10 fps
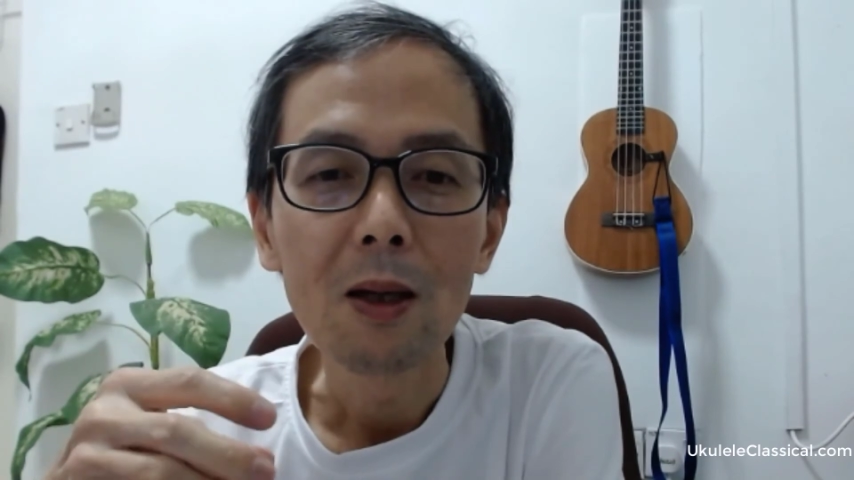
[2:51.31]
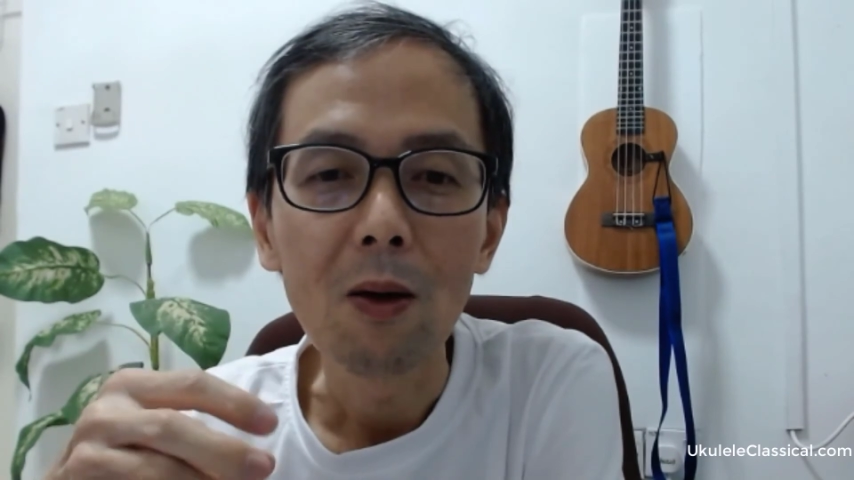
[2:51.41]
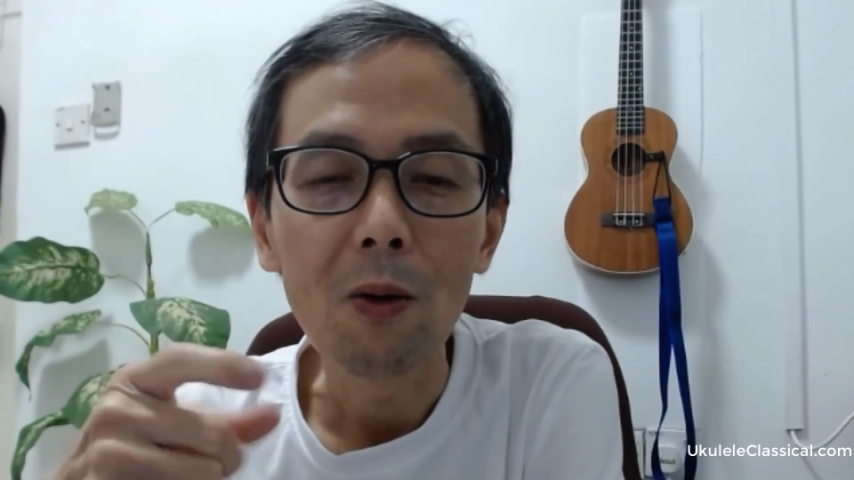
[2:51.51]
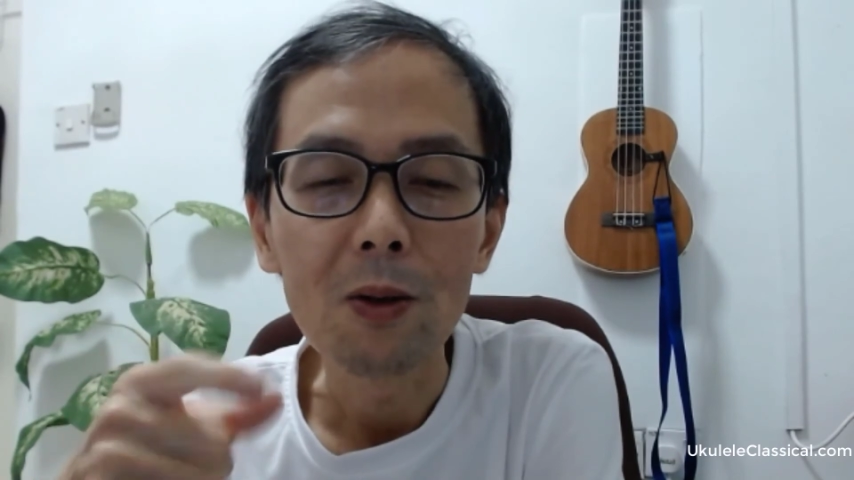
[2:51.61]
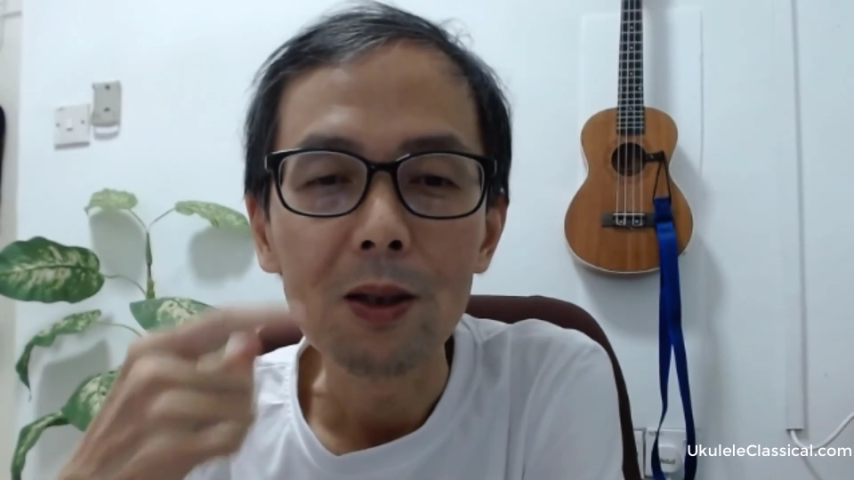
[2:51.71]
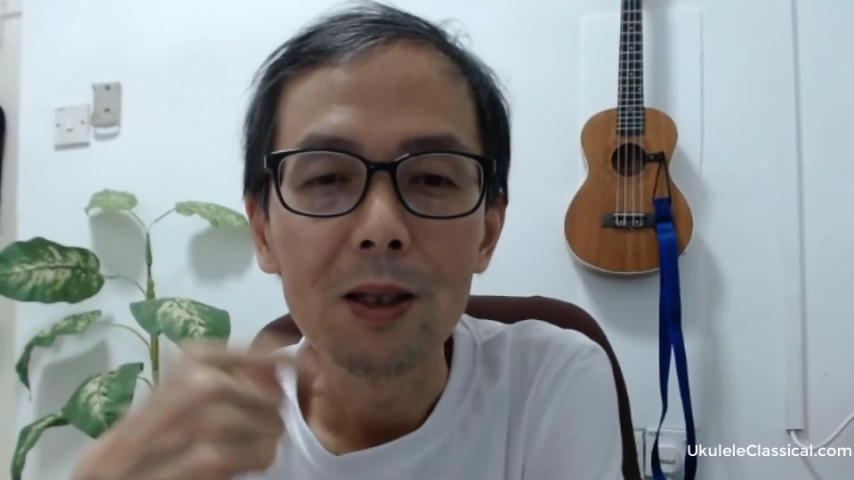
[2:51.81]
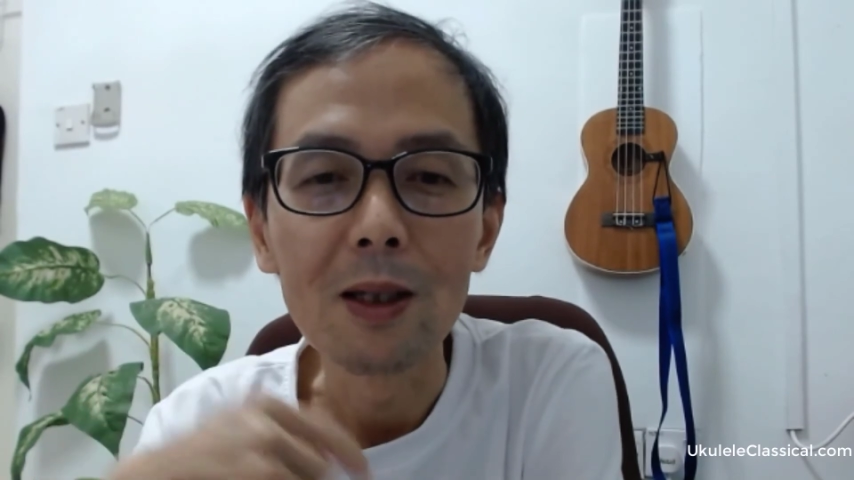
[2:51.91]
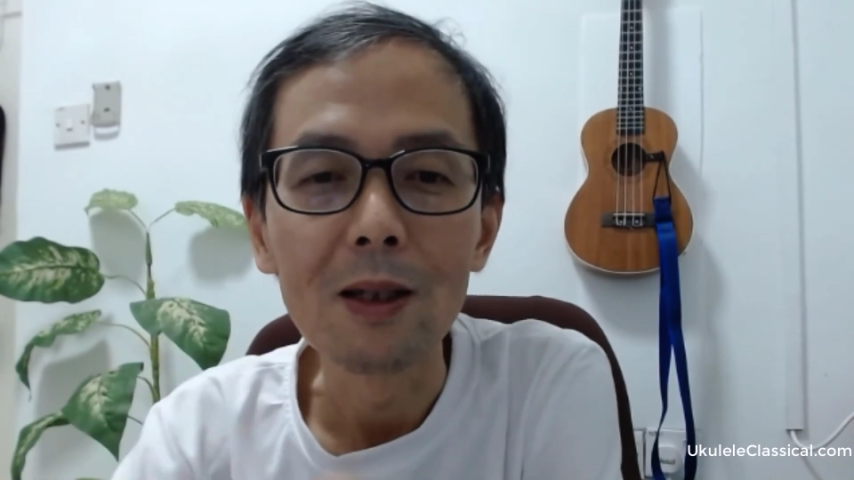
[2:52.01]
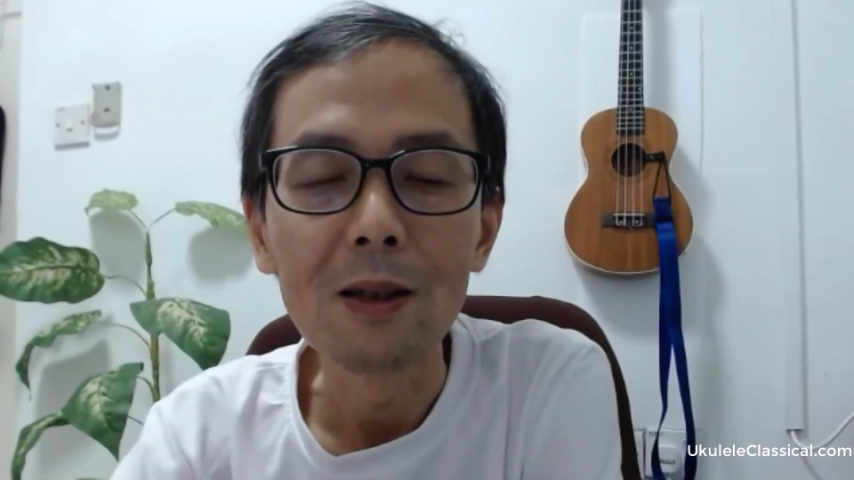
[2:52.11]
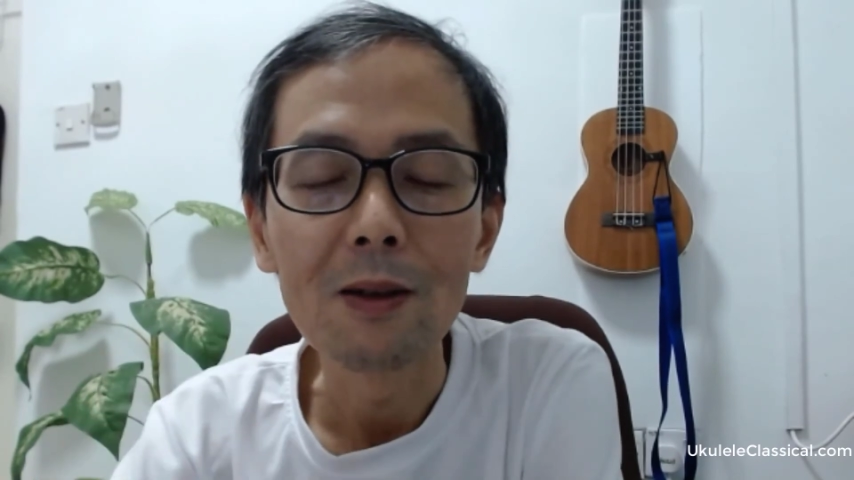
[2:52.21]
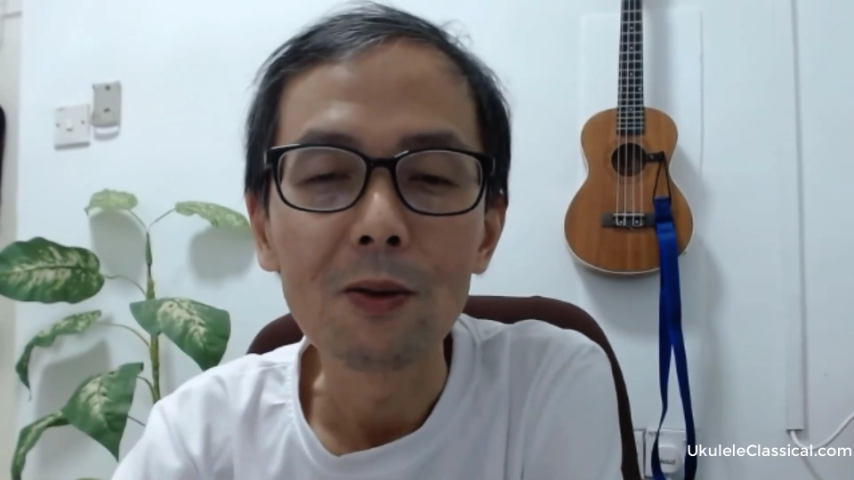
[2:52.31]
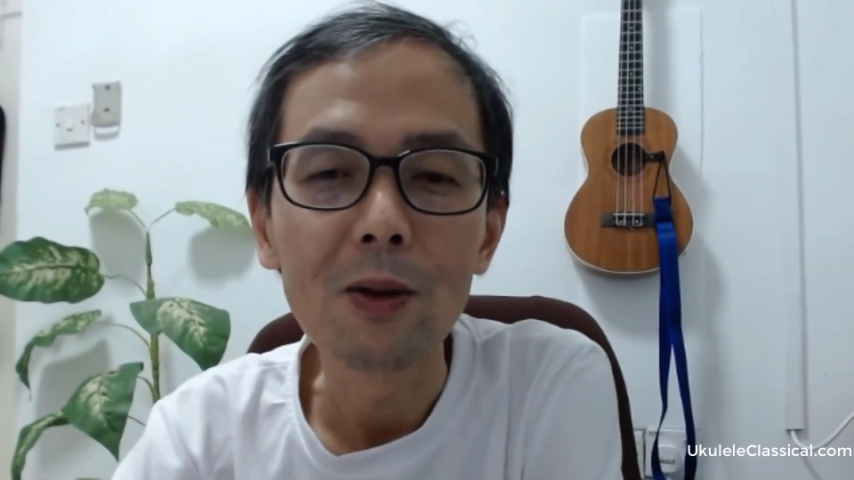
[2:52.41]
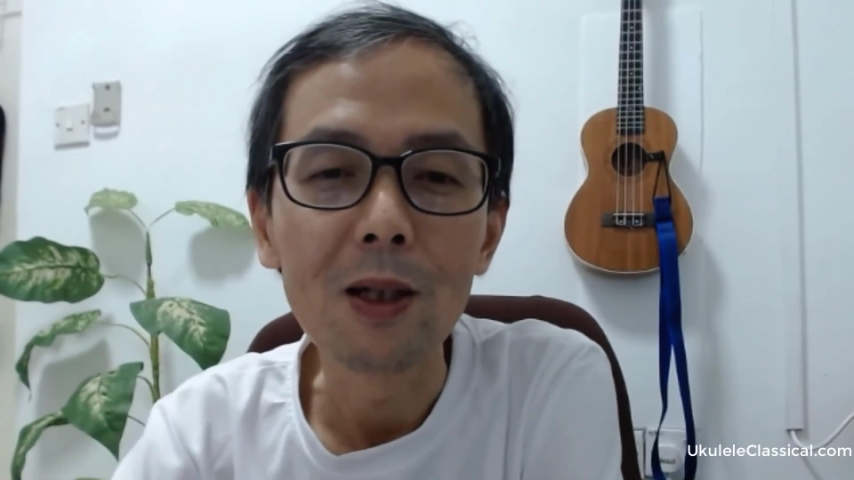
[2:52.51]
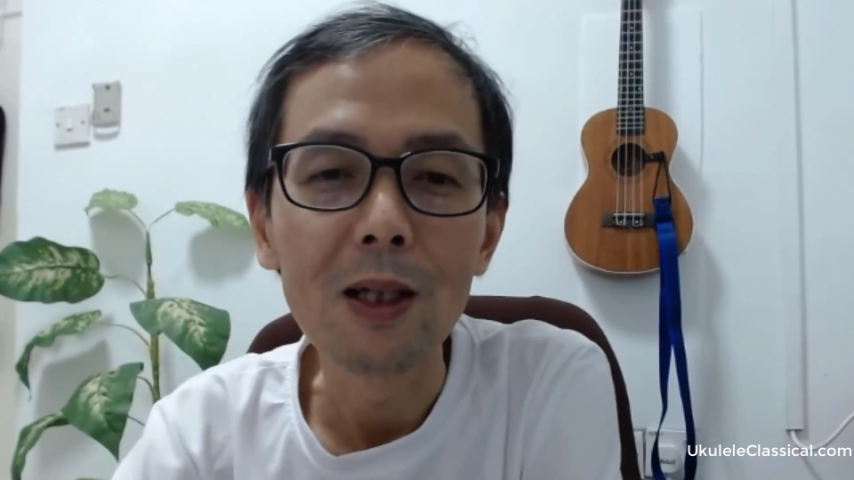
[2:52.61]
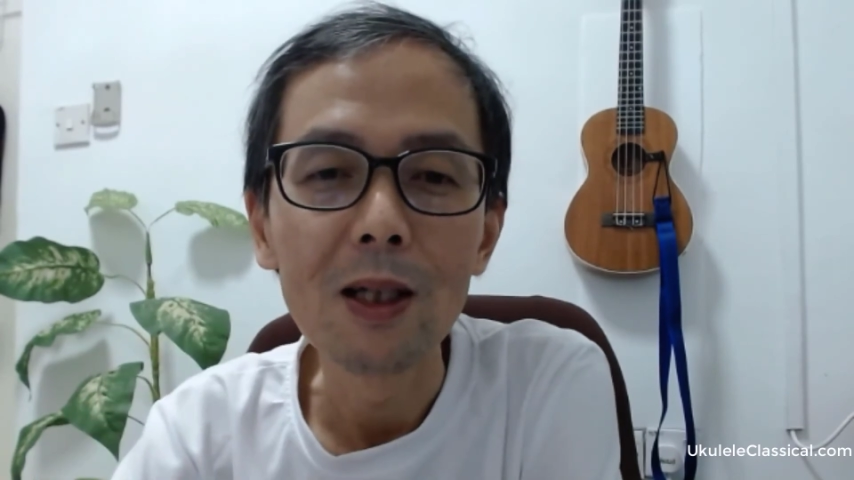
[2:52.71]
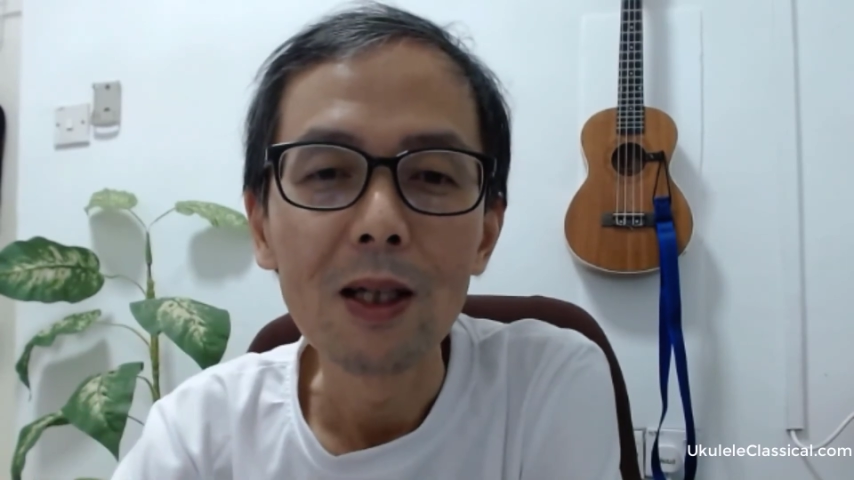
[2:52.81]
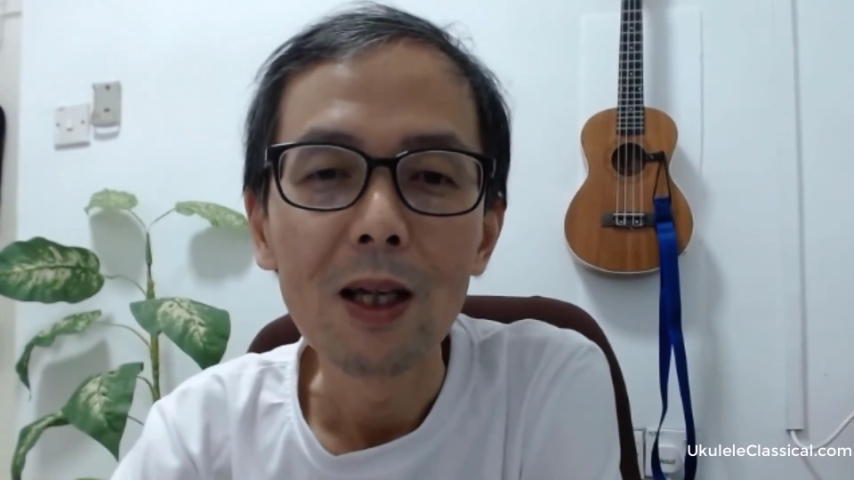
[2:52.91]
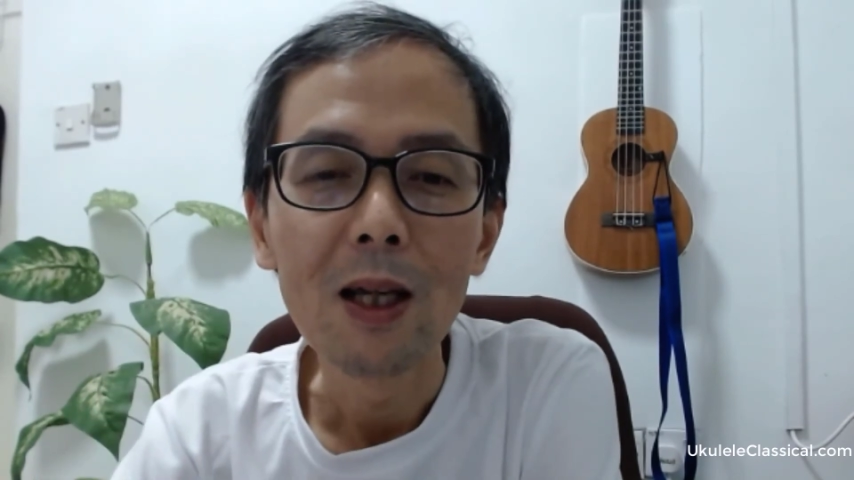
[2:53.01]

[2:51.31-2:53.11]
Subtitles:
on the ukulele